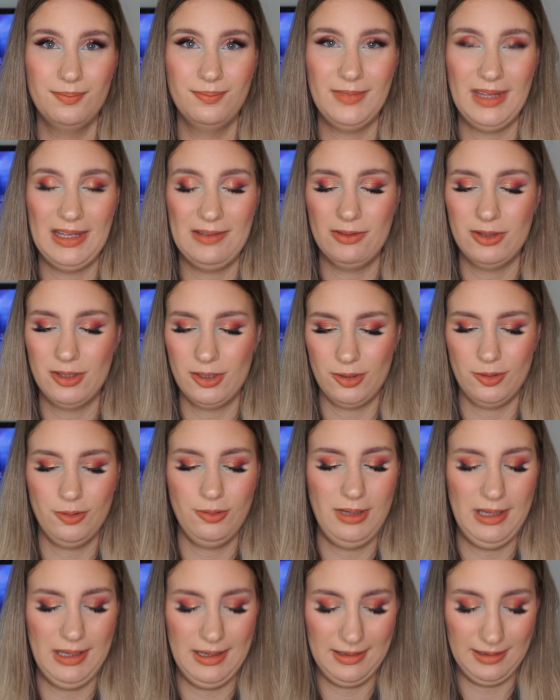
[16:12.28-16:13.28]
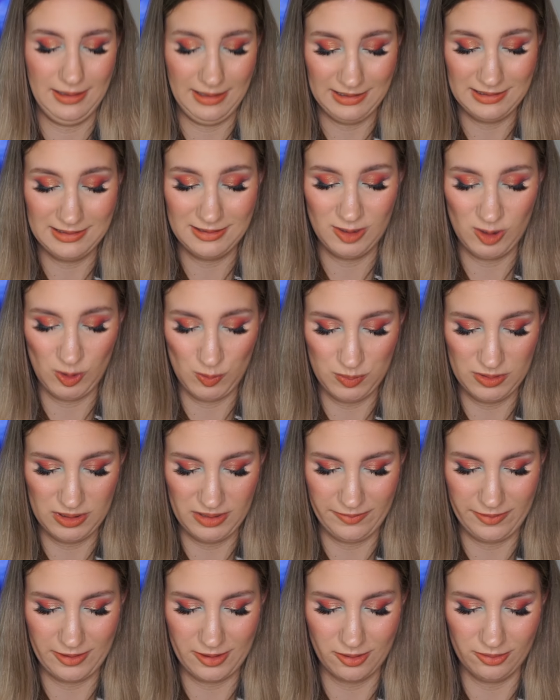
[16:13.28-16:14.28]
Even though it's super
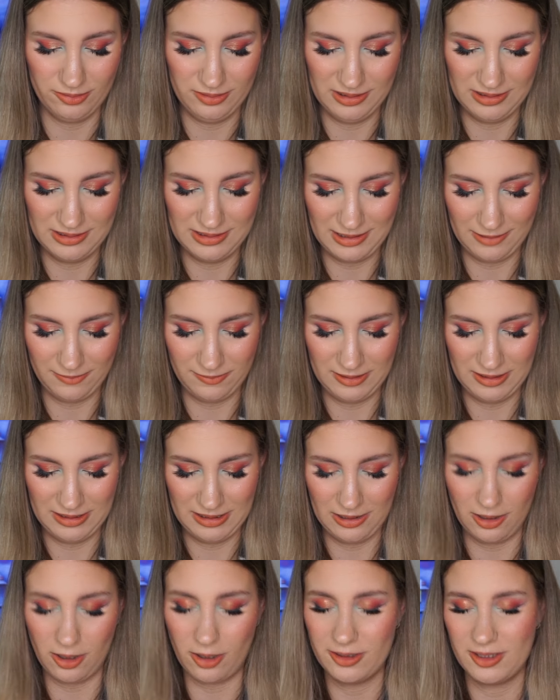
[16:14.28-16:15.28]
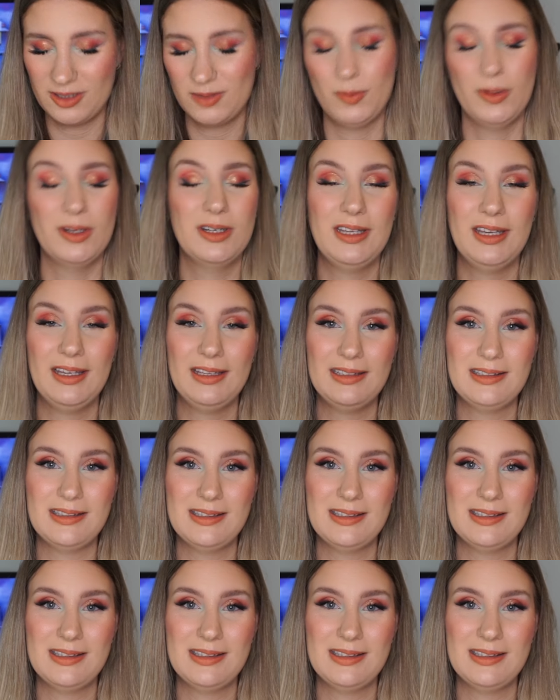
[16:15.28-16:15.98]
difficult, this is definitely the hardest one yet.